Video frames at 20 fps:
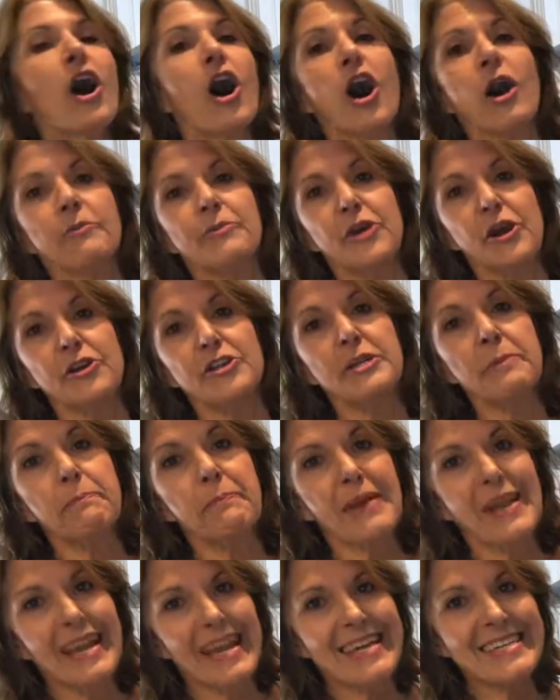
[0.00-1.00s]
I'm going to
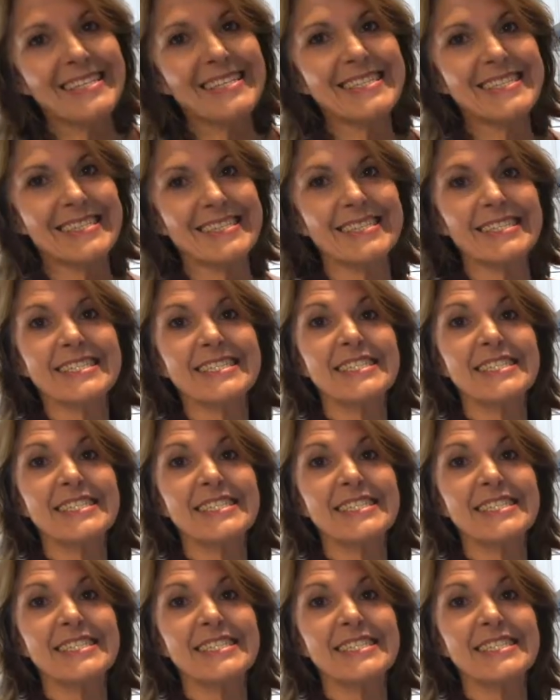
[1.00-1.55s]
place this